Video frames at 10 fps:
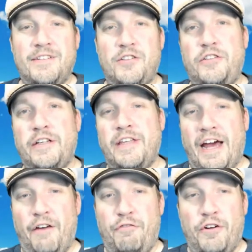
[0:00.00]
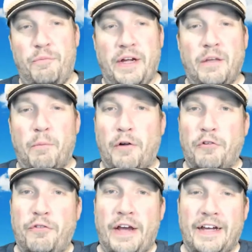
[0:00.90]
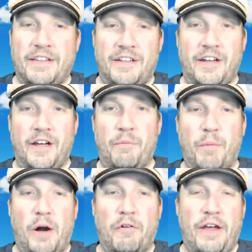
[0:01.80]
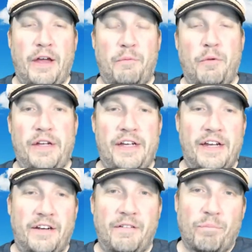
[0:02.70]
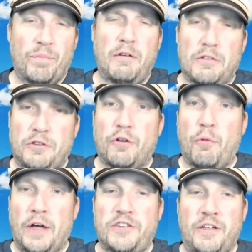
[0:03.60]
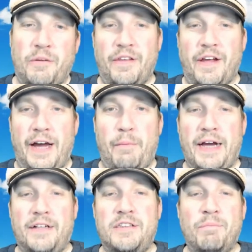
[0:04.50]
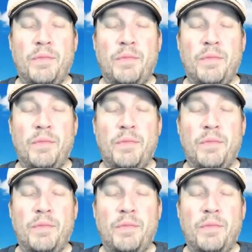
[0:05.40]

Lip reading: So I took that out for being the Marvel fan movie, and it was cool to watch it in IMAX.